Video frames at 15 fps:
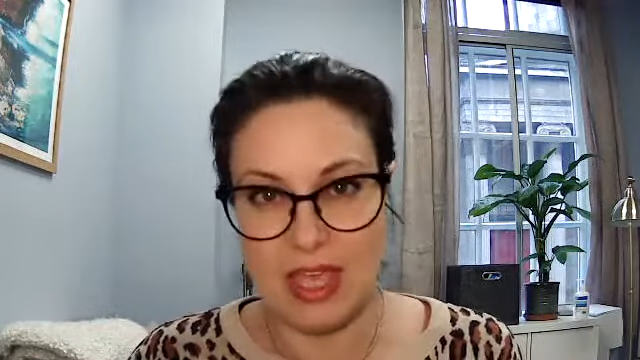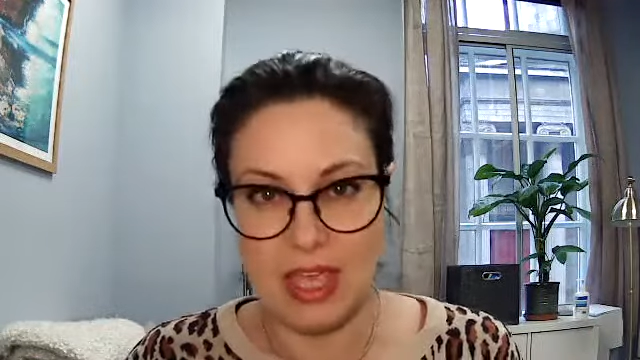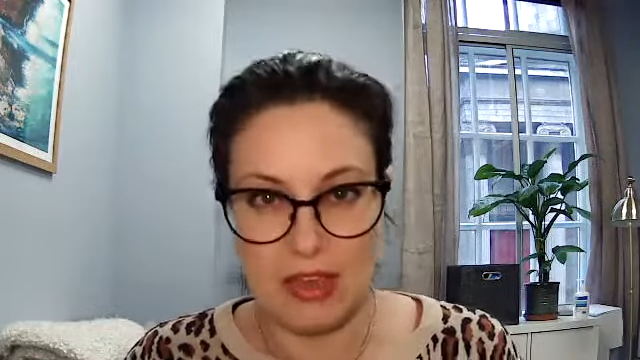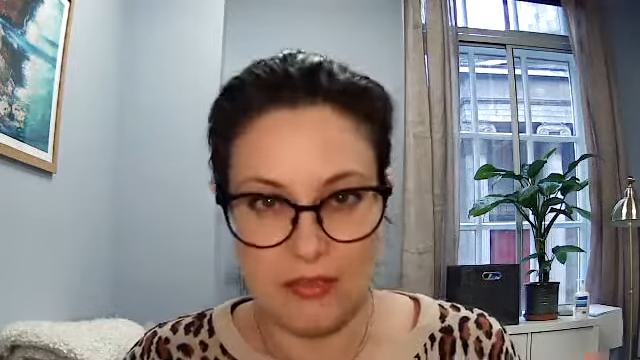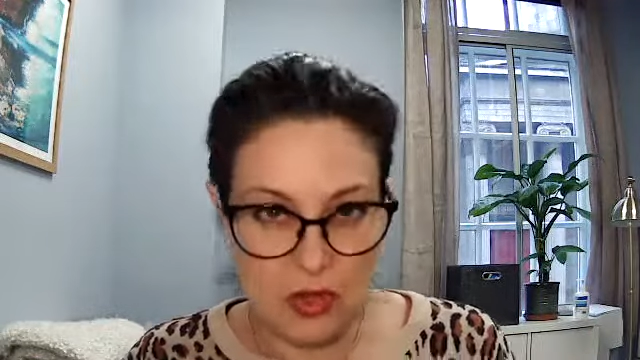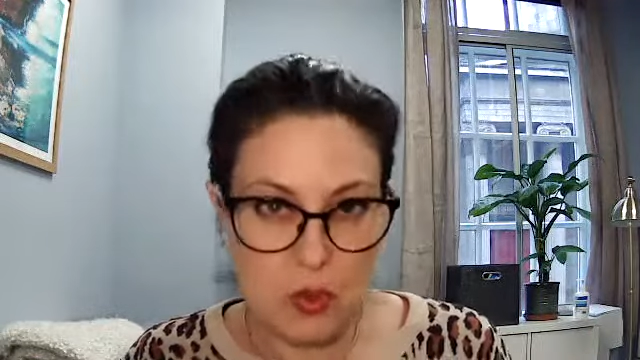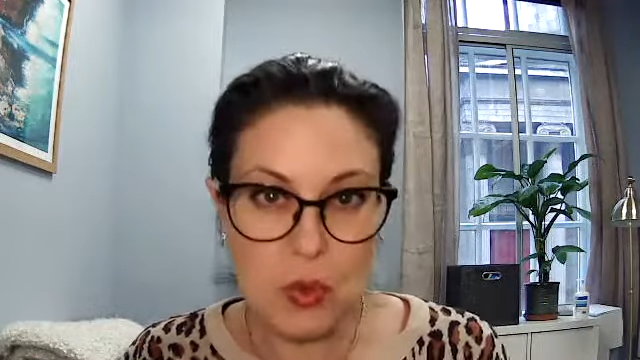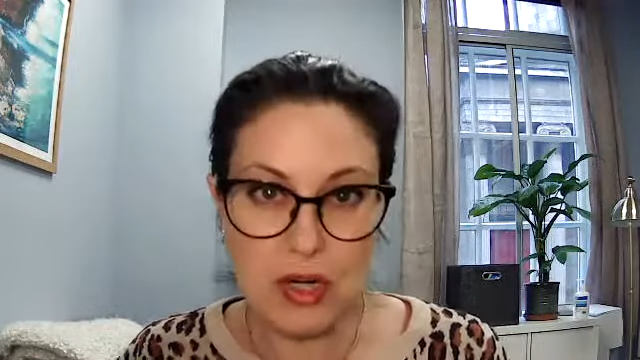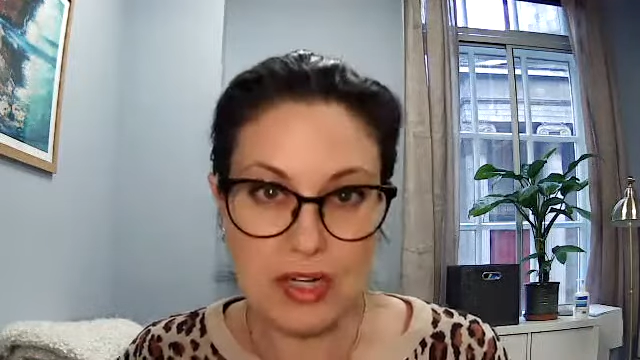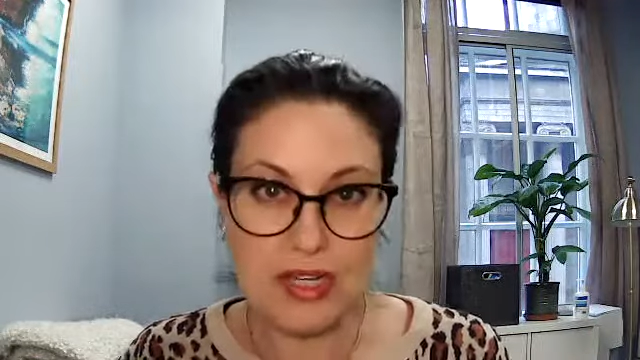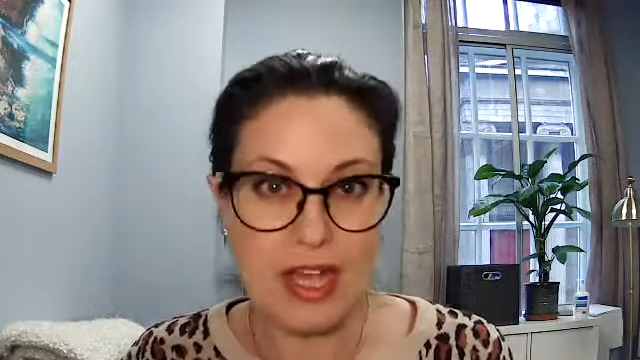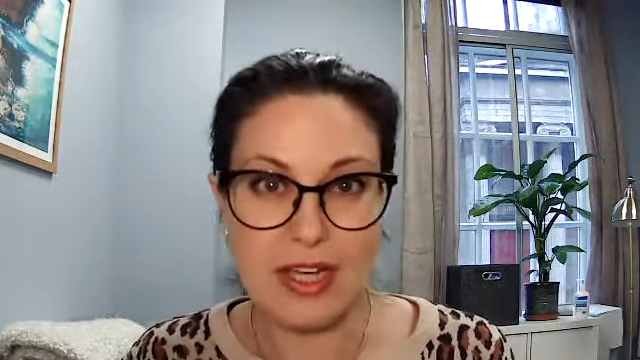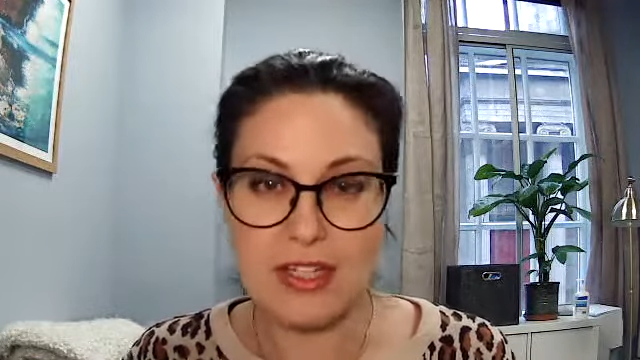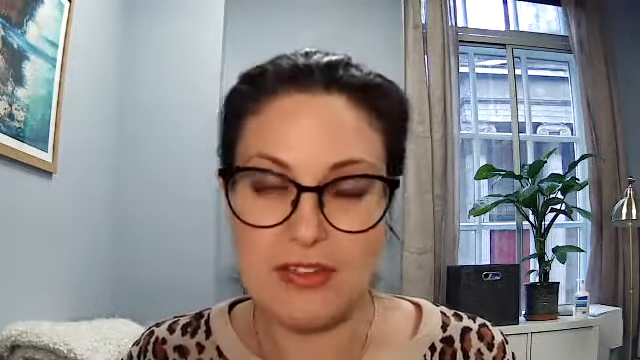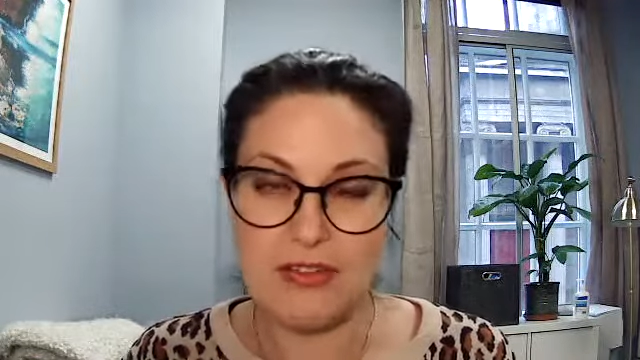If you work
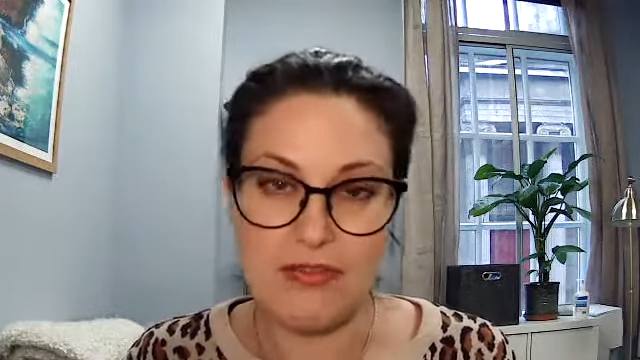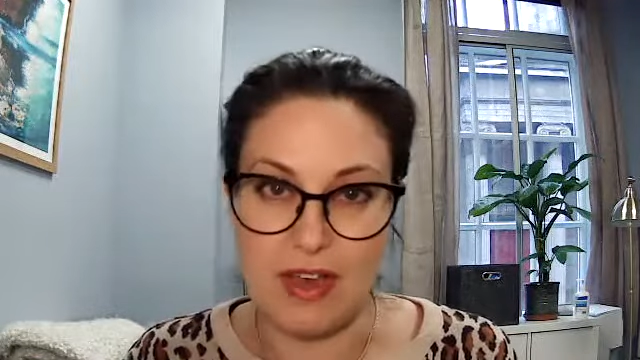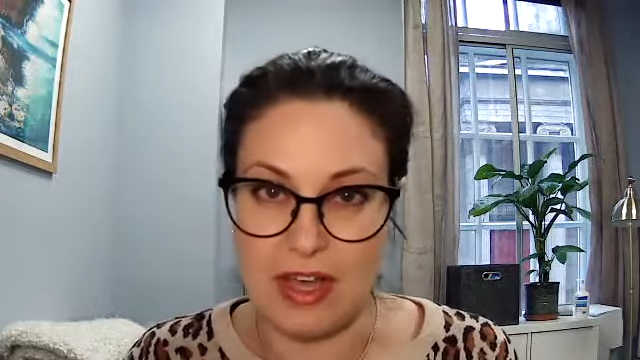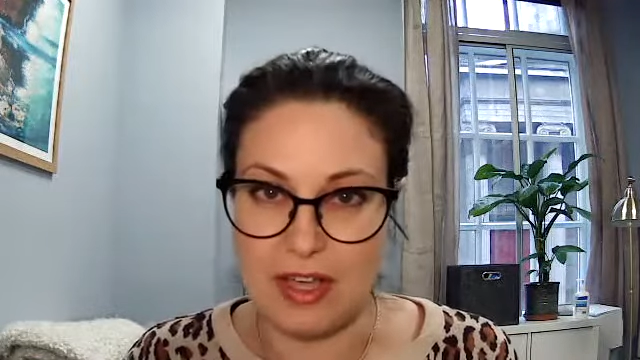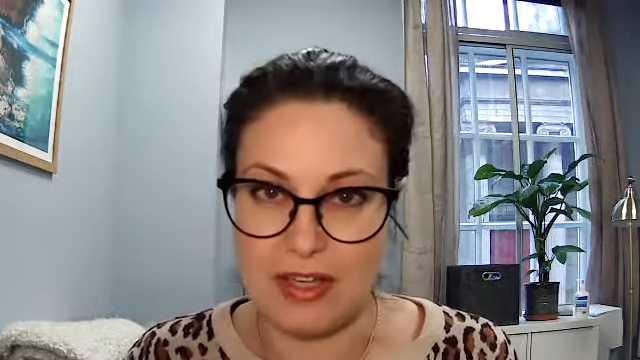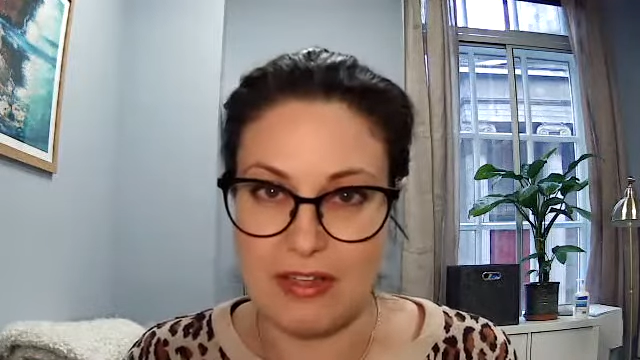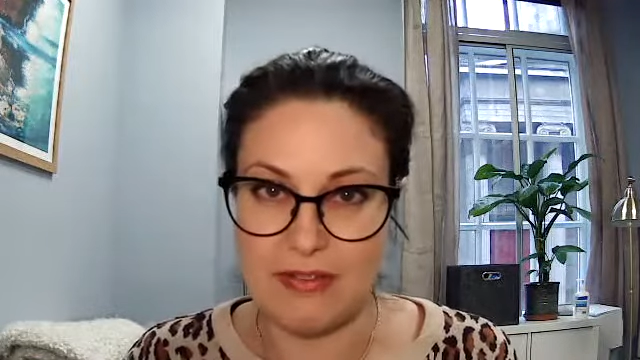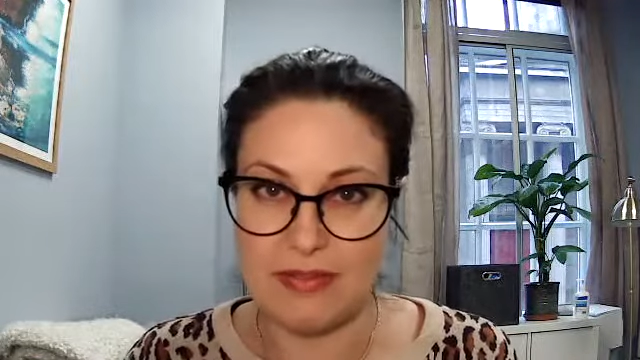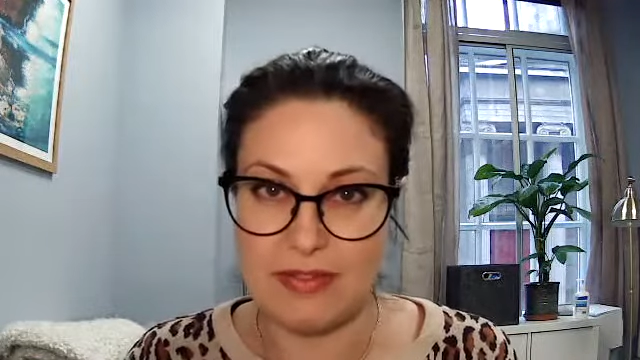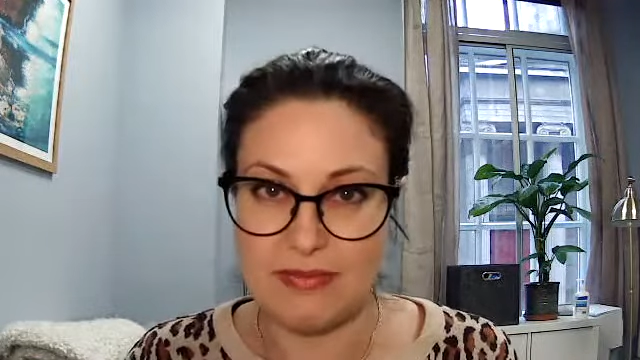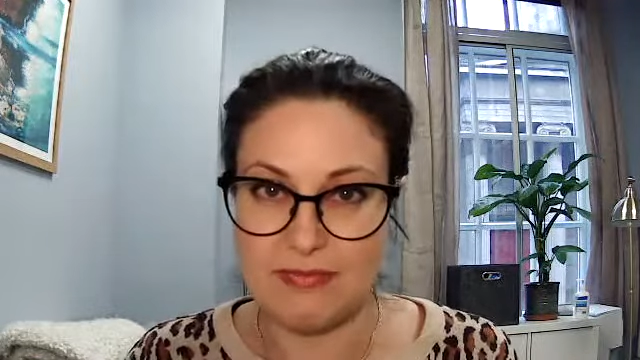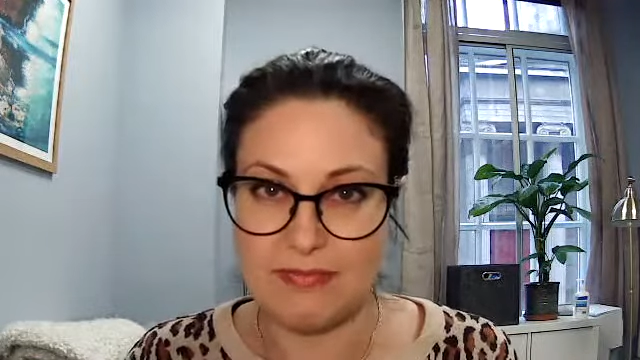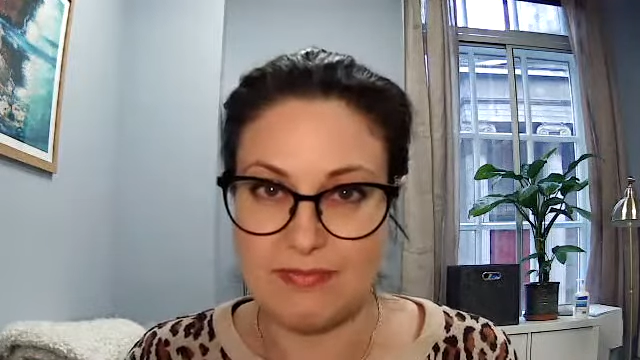9 to 5,